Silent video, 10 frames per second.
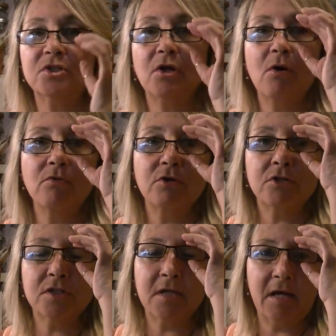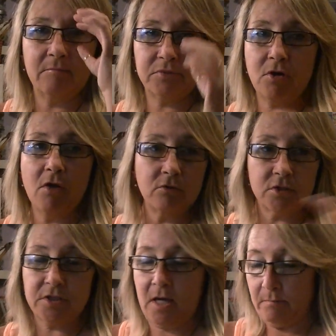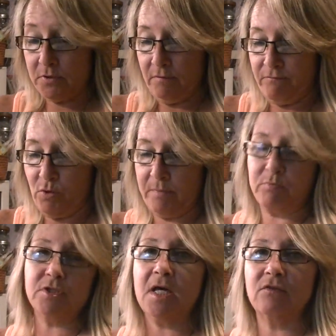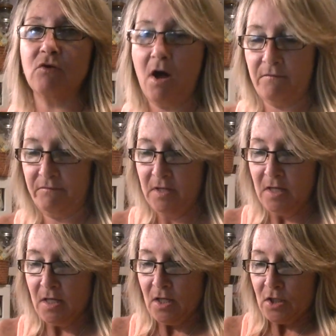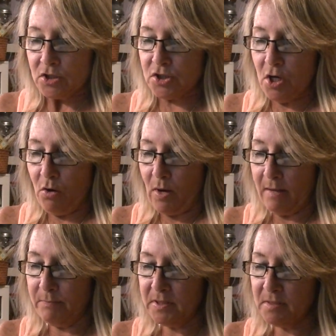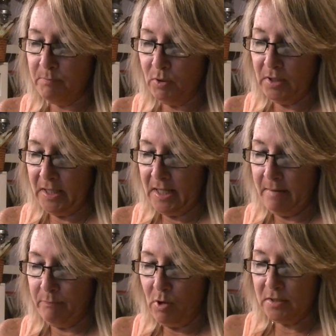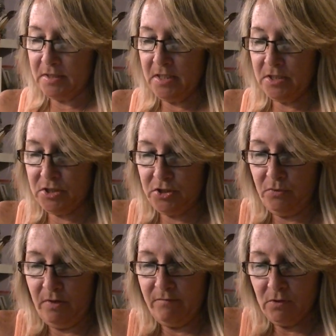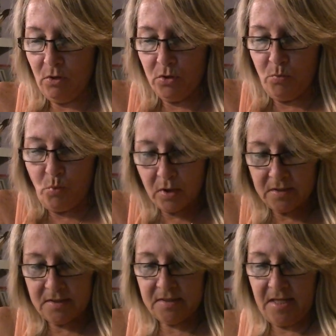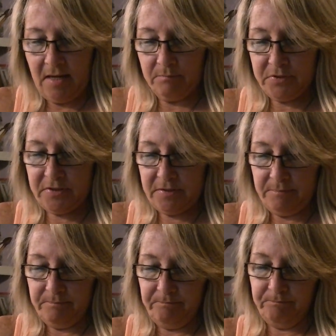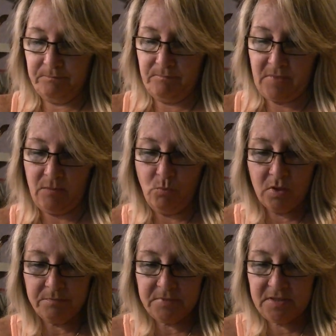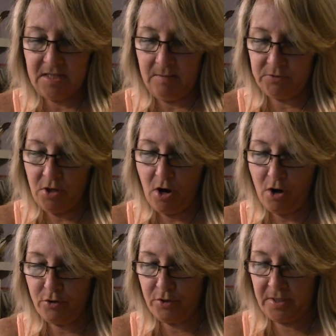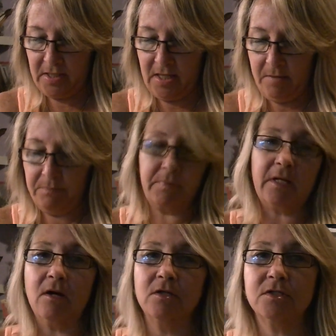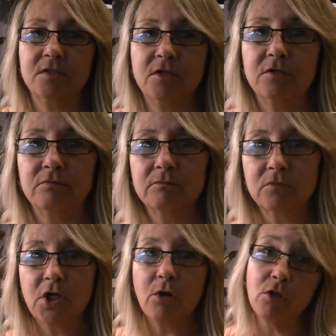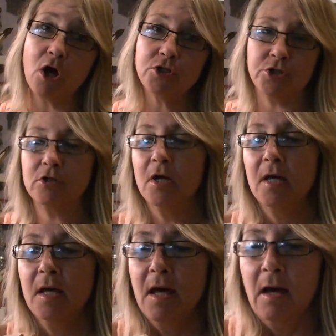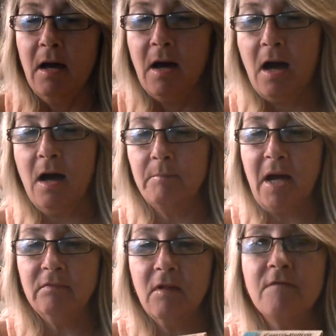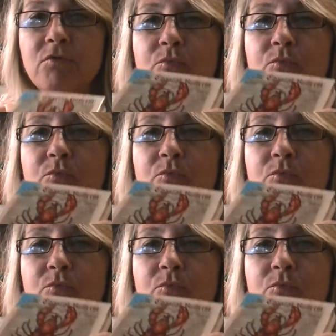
their stamps, all their stamps are 40% off. So I bit the bullet and I bought these two, even though they're wooden stamps. And wooden stamps are harder to keep because they're, larger. I love the